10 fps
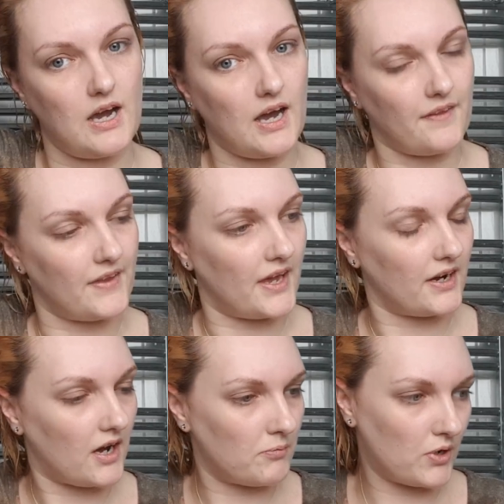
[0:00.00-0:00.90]
And
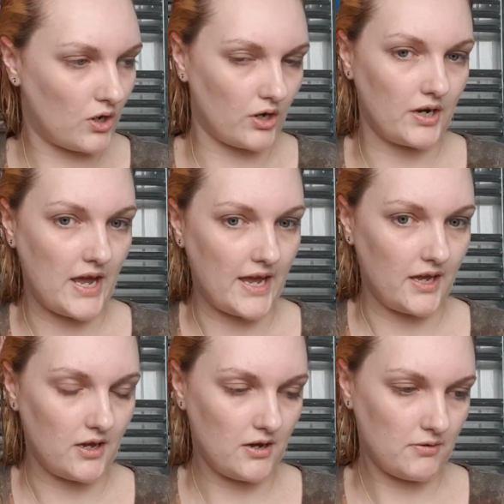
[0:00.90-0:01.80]
then I put on
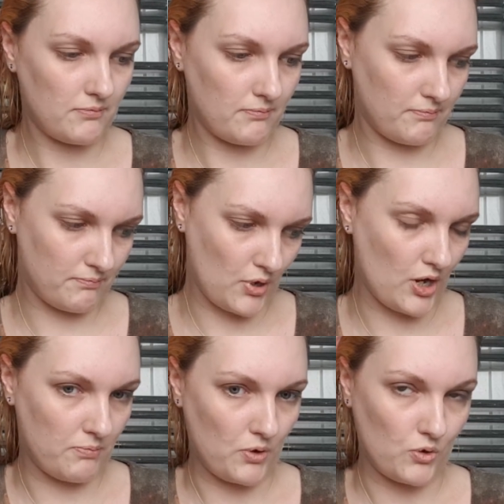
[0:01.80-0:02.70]
a
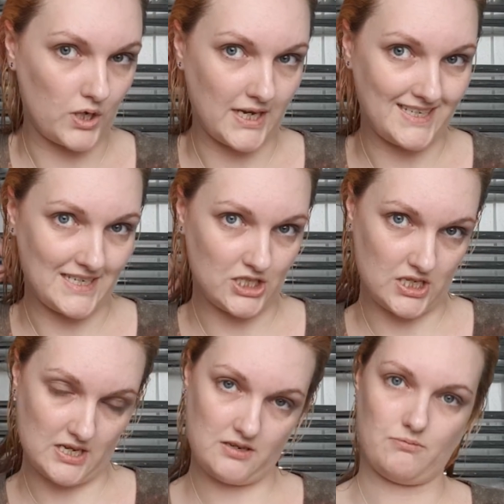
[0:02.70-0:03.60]
purple
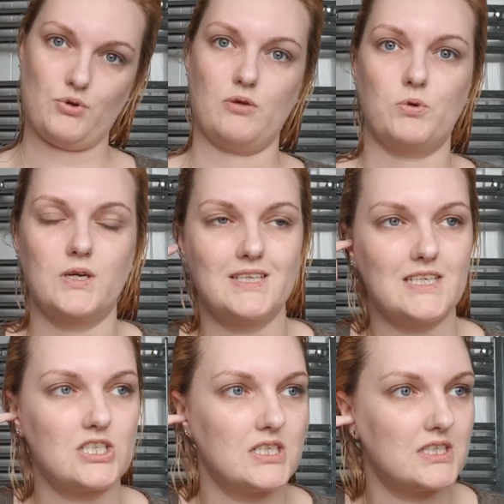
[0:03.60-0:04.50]
conditioner. Purple
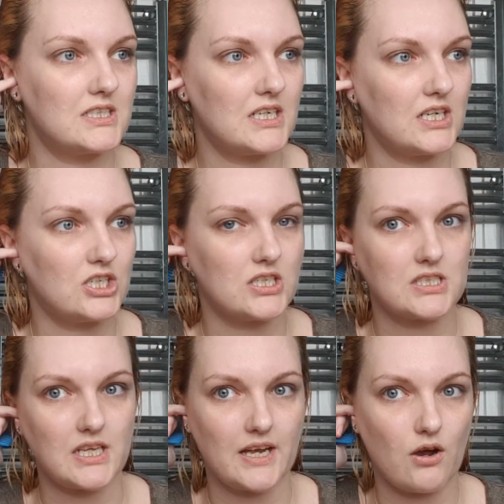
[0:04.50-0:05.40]
conditioners are
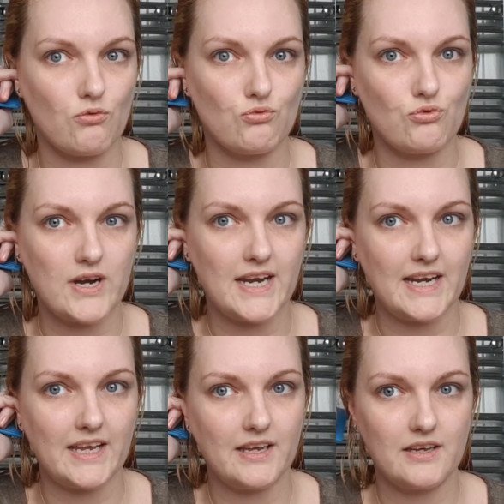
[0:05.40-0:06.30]
just like
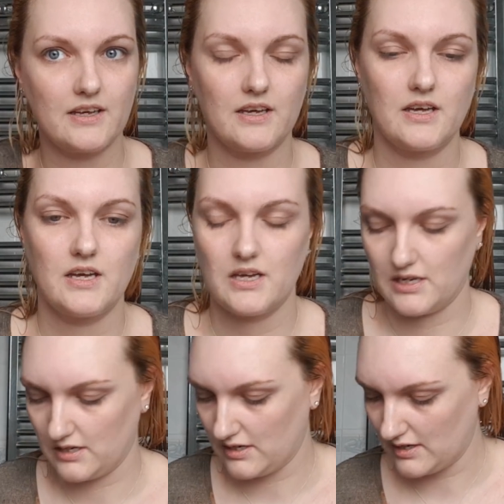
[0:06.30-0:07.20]
really
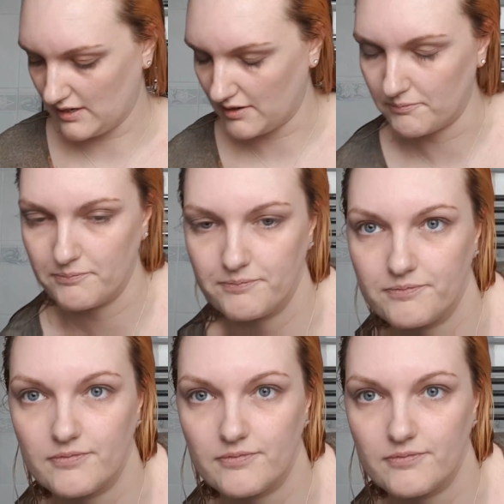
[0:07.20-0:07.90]
good